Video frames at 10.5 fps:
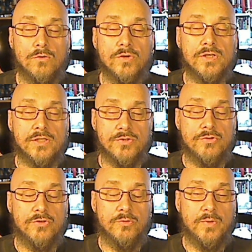Greetings,
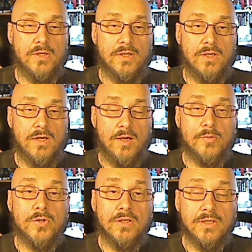YouTube.
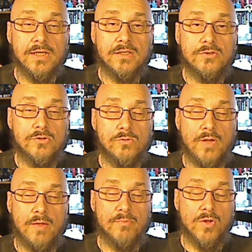I'm going to link
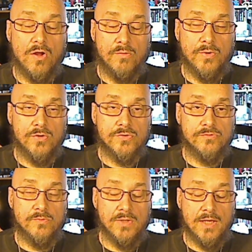to a blog
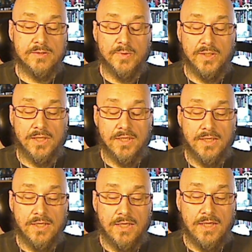post from last month.
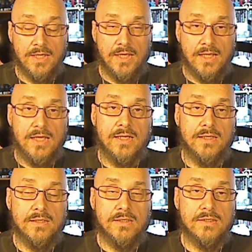In
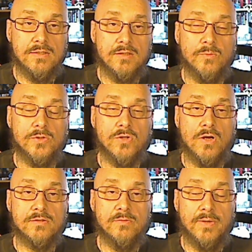it, someone
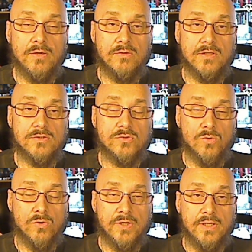talks about a
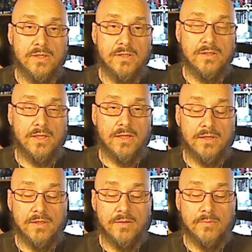story
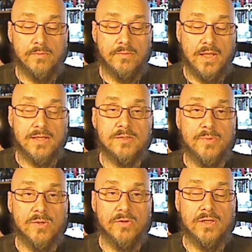that they
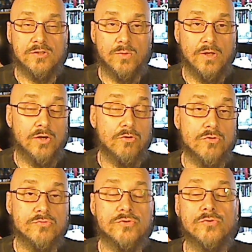experienced while at a
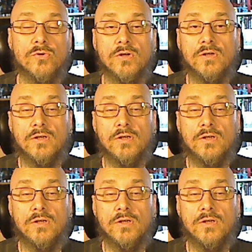grocery store.